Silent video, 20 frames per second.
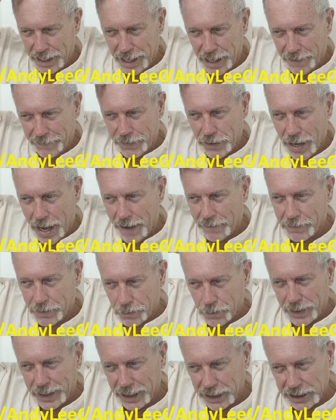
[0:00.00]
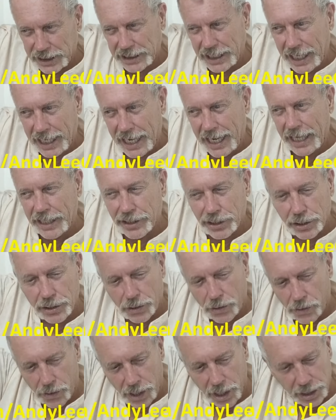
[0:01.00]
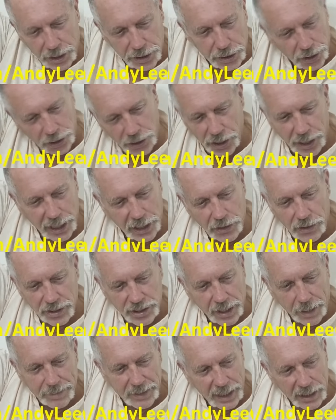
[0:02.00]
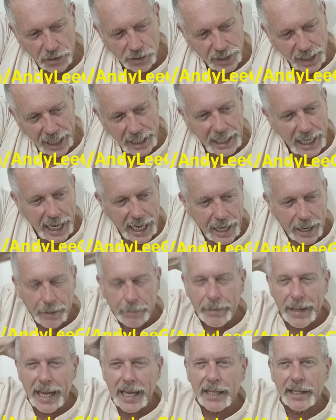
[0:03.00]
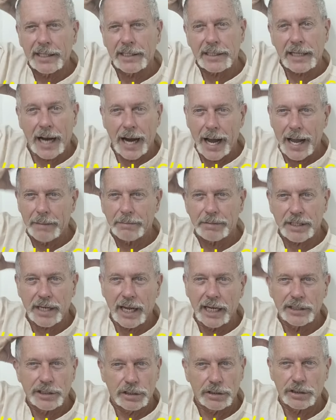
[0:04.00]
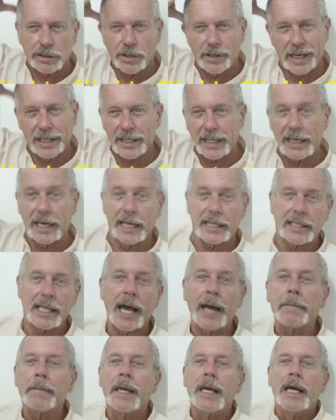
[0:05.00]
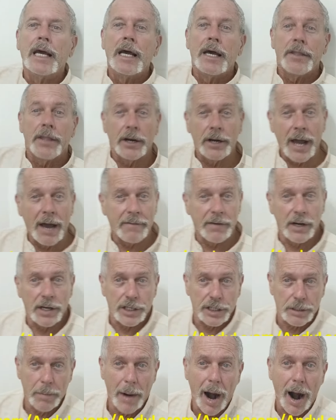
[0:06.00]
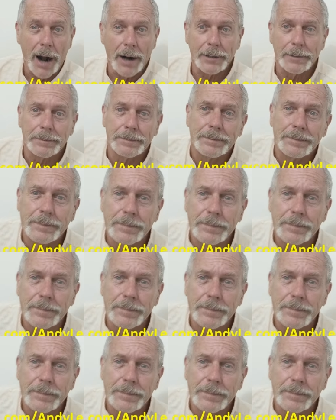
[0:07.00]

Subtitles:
if you have a real estate agent or an attorney or something, or they can't obey the time schedules or anything like that, they're not very smart.